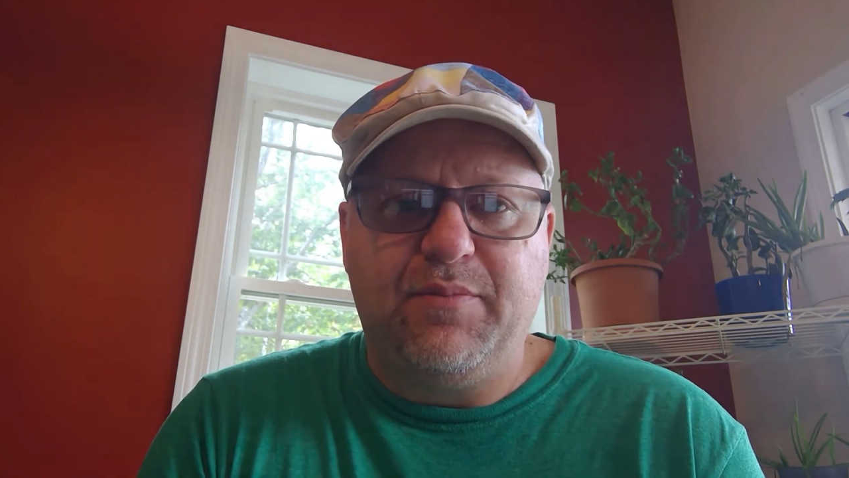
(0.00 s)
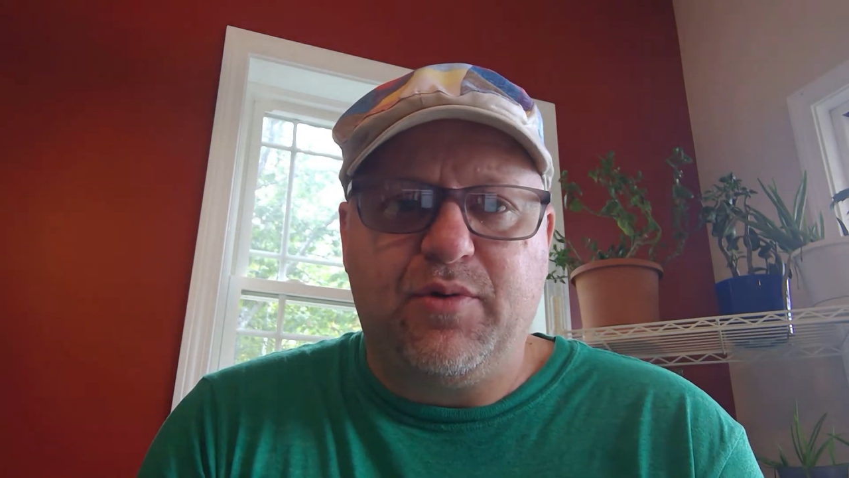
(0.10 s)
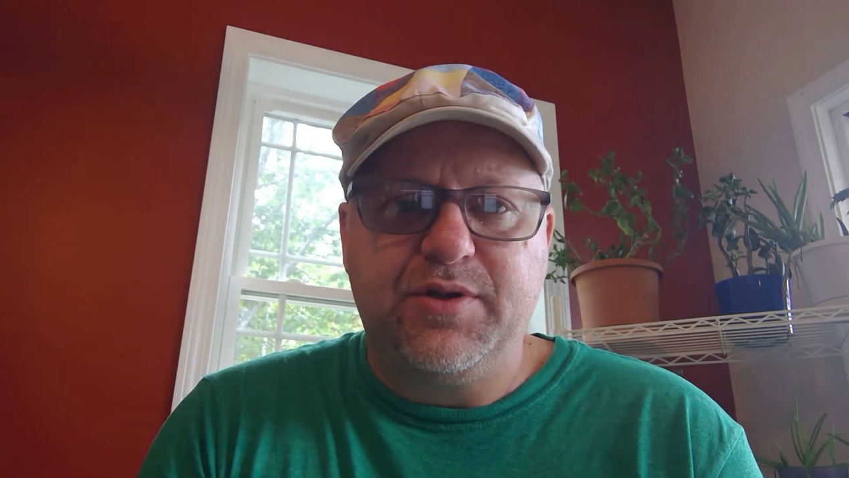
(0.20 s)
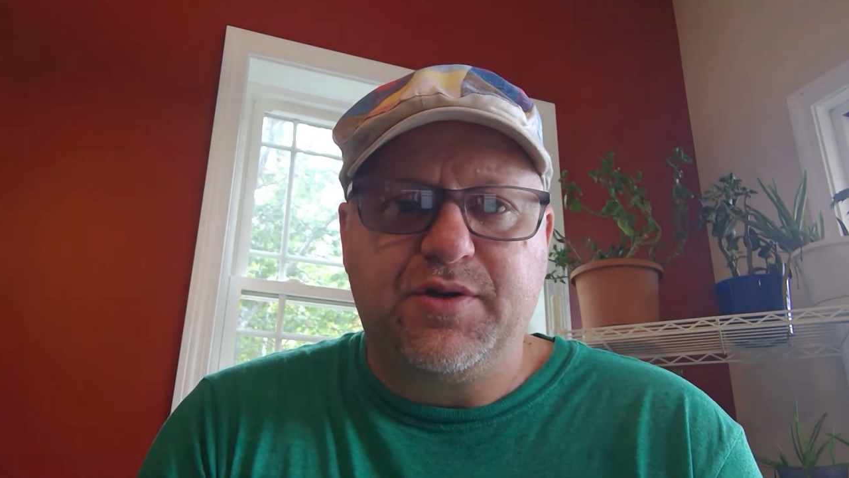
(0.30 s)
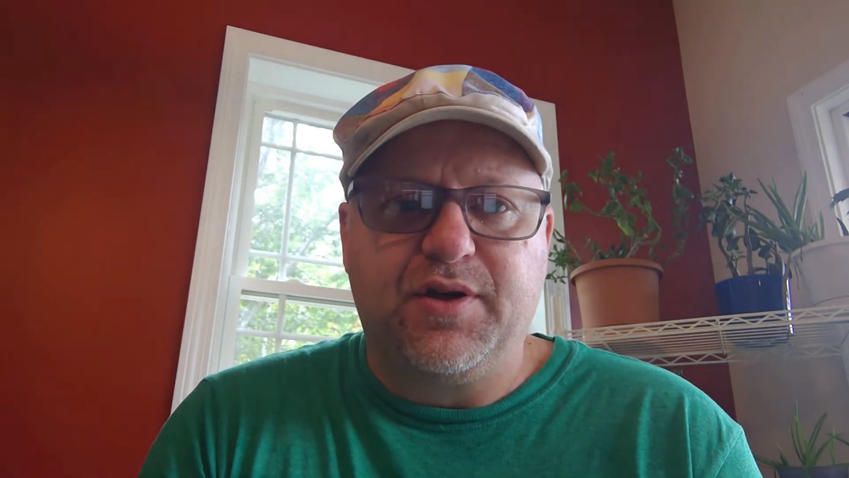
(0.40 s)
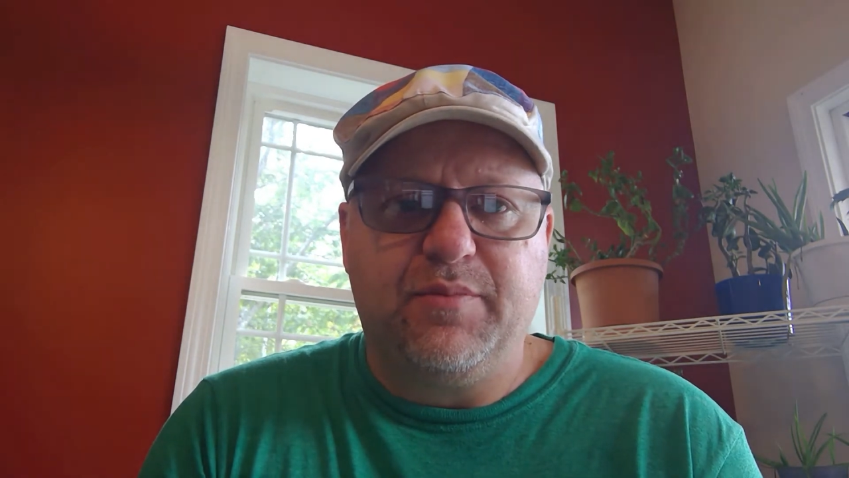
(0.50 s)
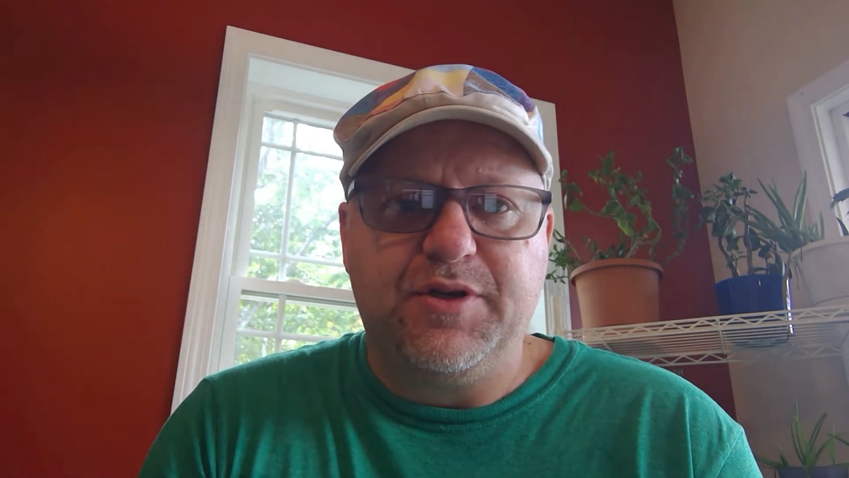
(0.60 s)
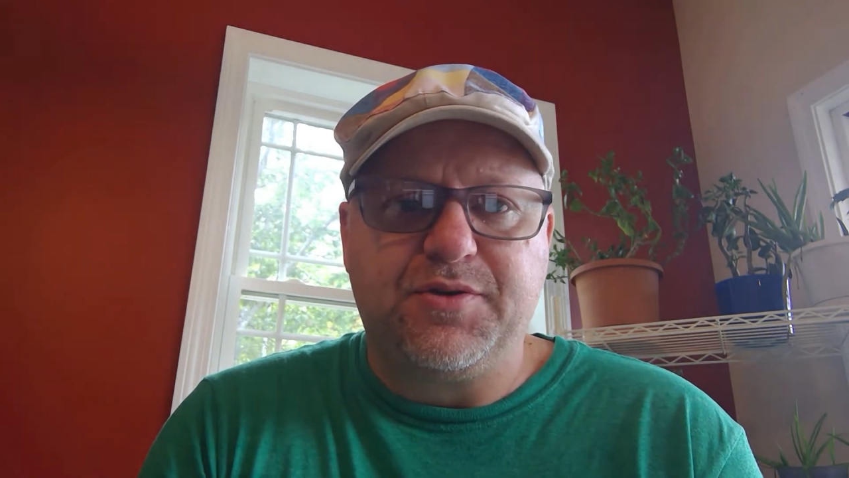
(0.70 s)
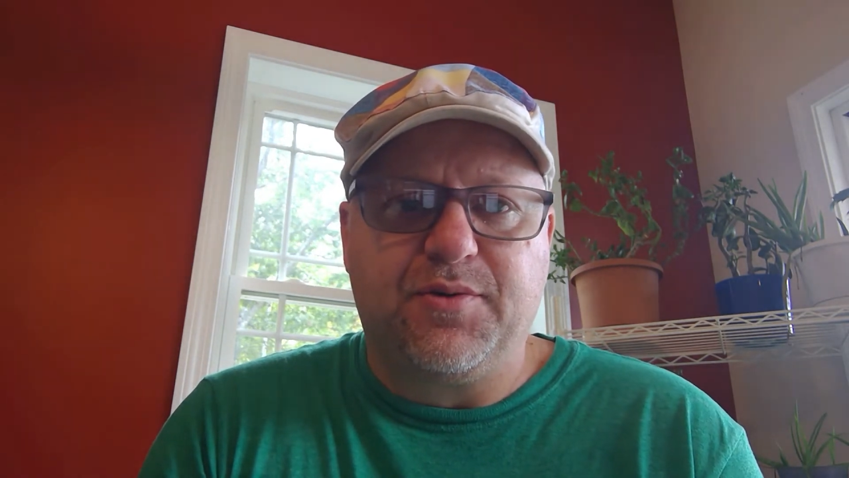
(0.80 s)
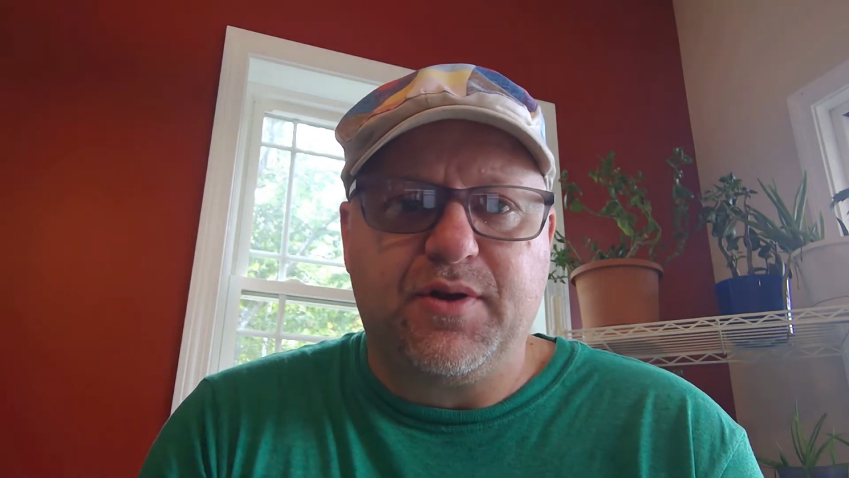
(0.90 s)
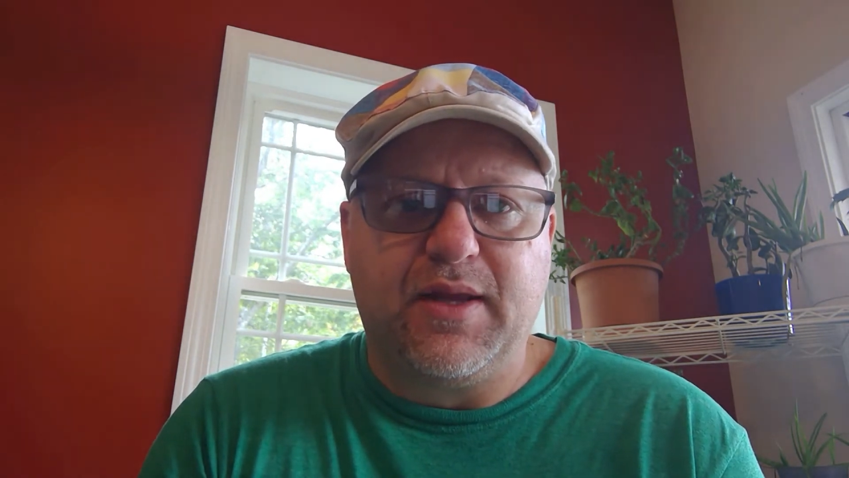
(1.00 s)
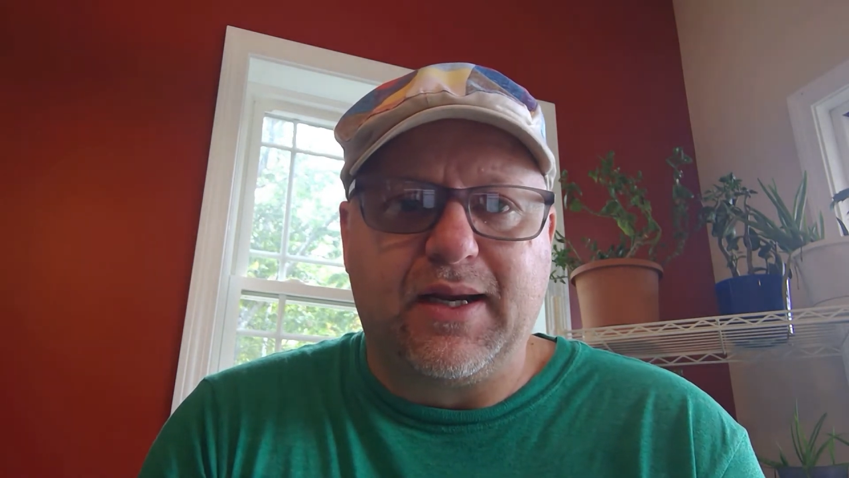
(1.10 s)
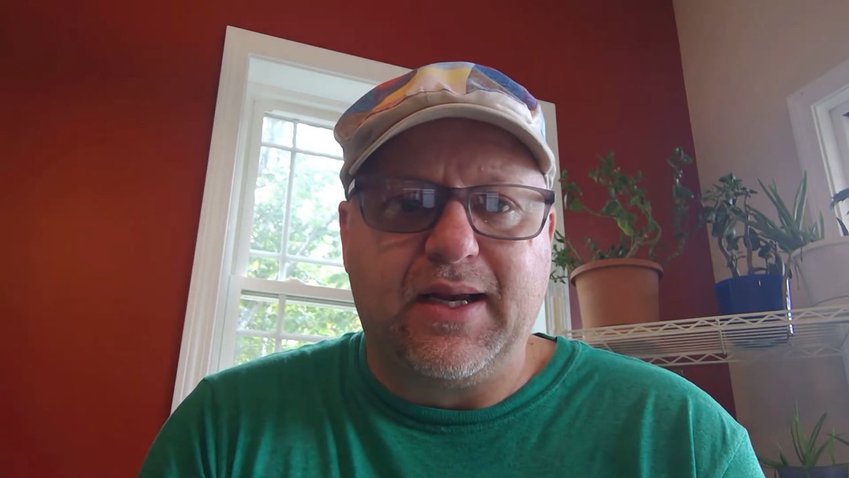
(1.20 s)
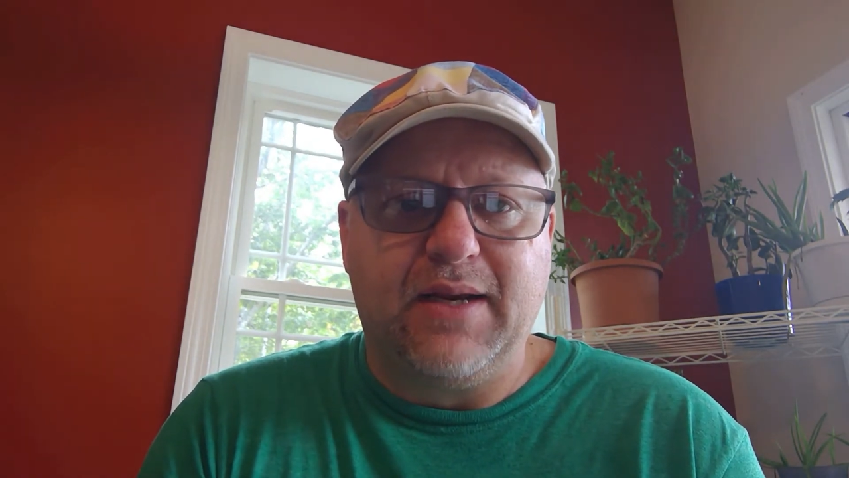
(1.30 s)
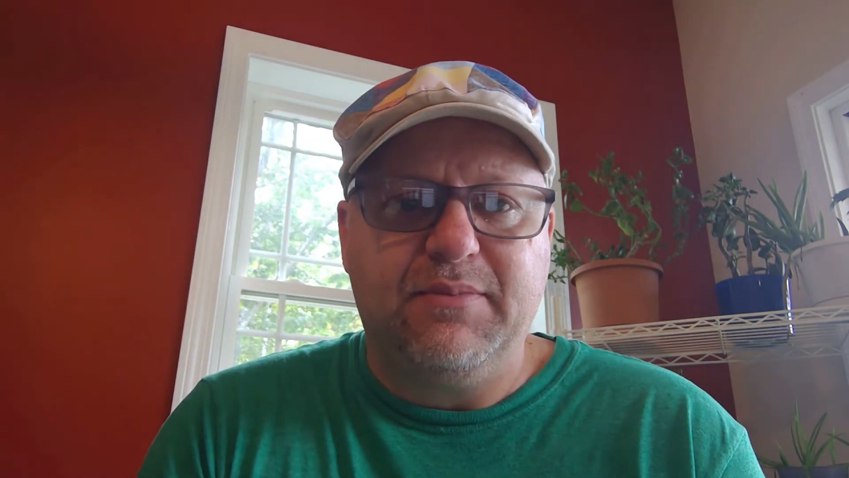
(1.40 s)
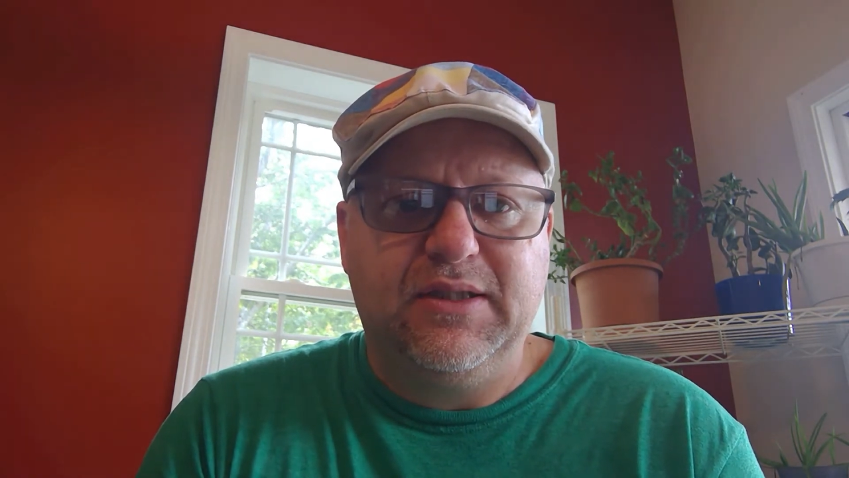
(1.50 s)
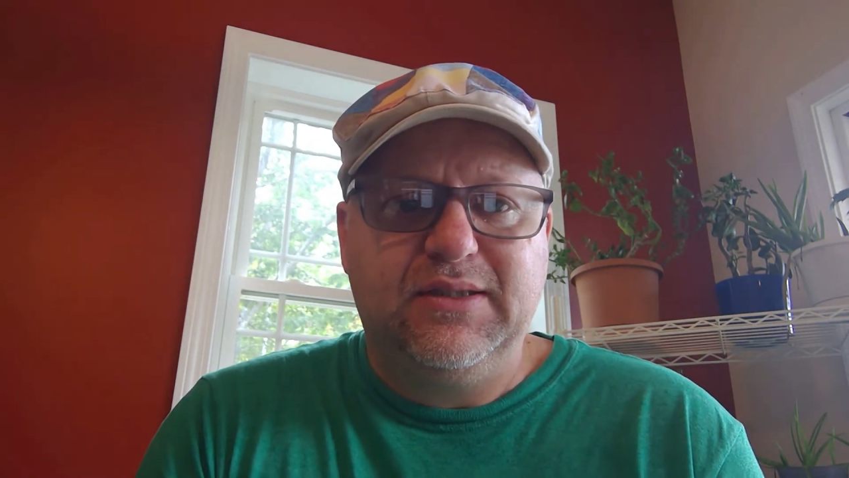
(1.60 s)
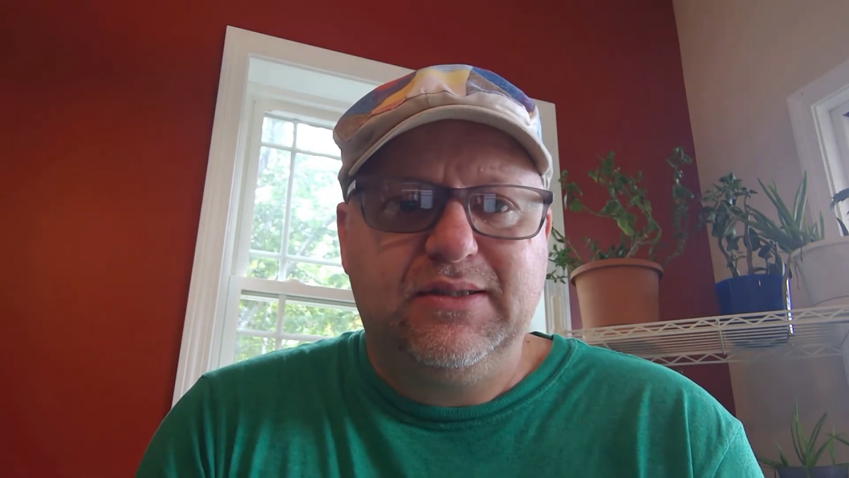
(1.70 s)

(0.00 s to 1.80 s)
points are going to be scored in that game.